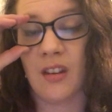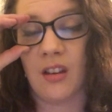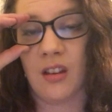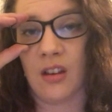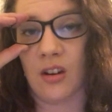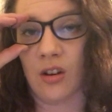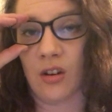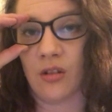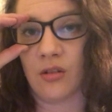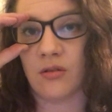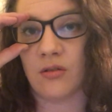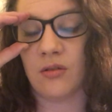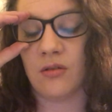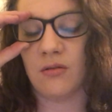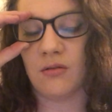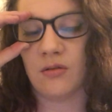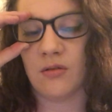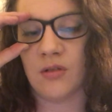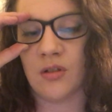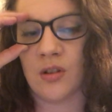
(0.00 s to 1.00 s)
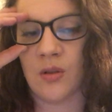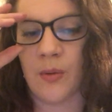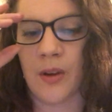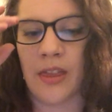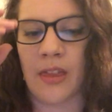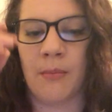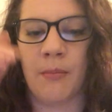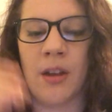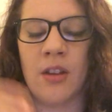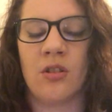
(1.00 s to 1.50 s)
you know,
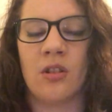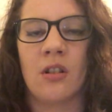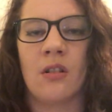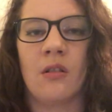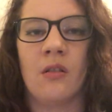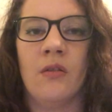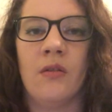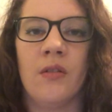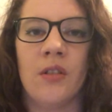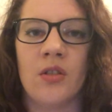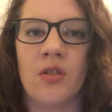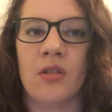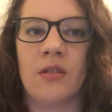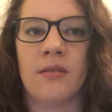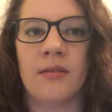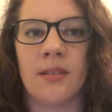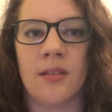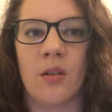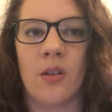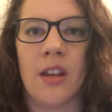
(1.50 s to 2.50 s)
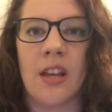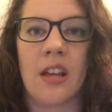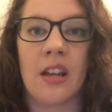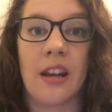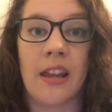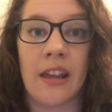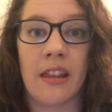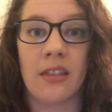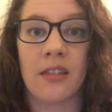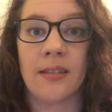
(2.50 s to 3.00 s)
doing the magic on Vision so he
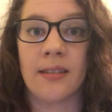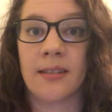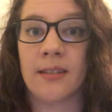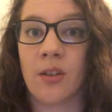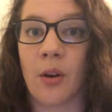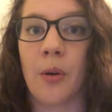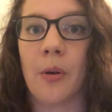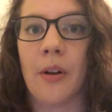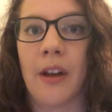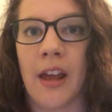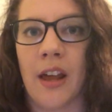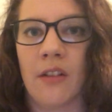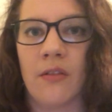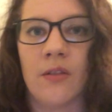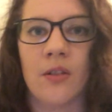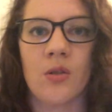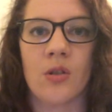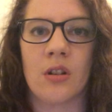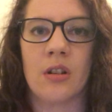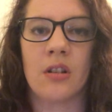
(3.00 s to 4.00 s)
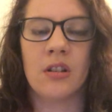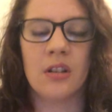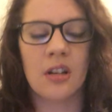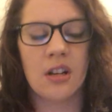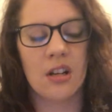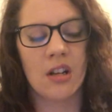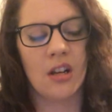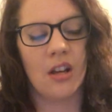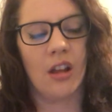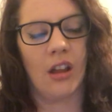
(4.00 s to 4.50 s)
could get the stone out of Vision
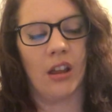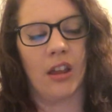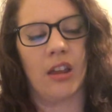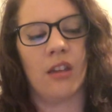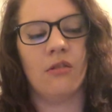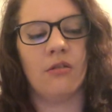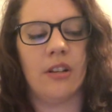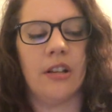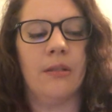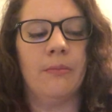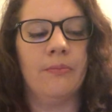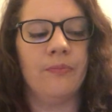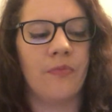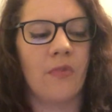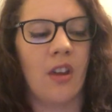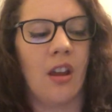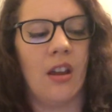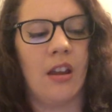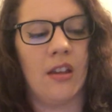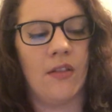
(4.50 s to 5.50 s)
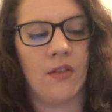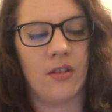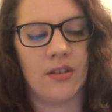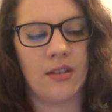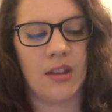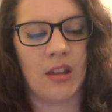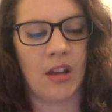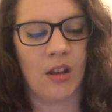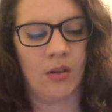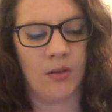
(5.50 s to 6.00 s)
and kill him and give it
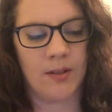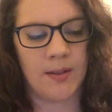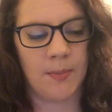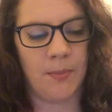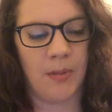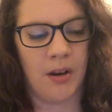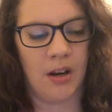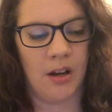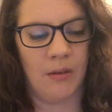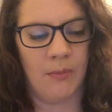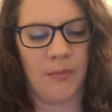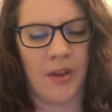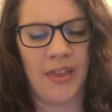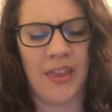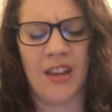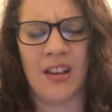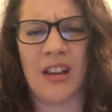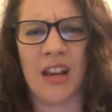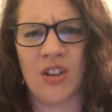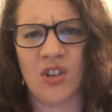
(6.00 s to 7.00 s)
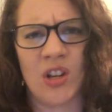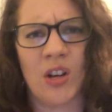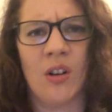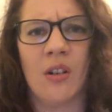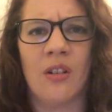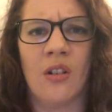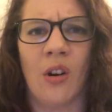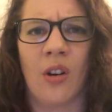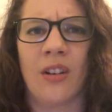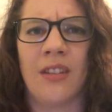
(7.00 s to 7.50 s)
to Thanos. But and then yeah, she
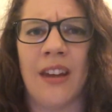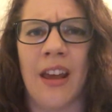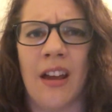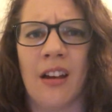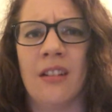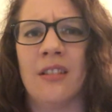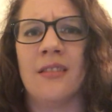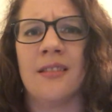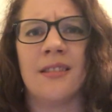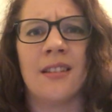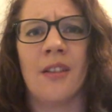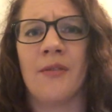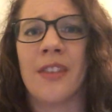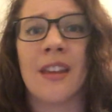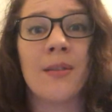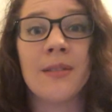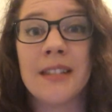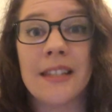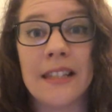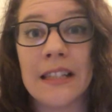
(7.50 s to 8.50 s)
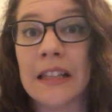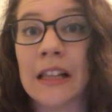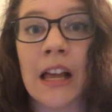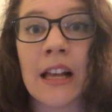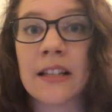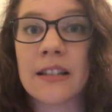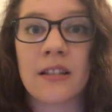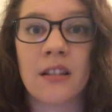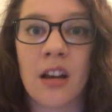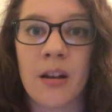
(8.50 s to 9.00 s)
got knocked down and stuff. That was the
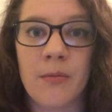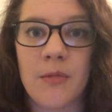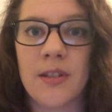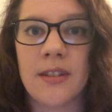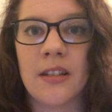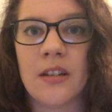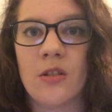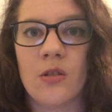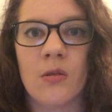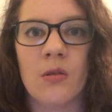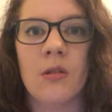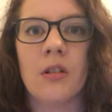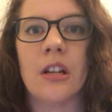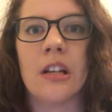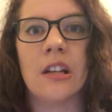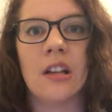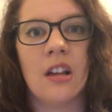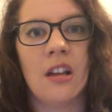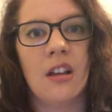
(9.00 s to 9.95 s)
last time you see Shuri